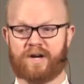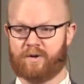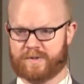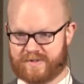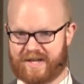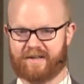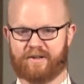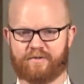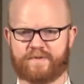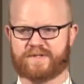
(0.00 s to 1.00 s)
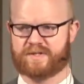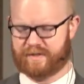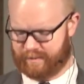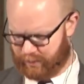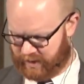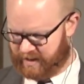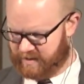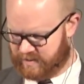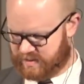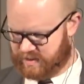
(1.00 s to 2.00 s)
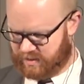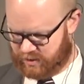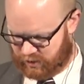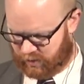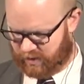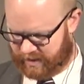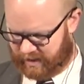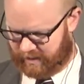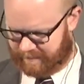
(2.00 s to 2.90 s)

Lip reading: ourselves brings joy.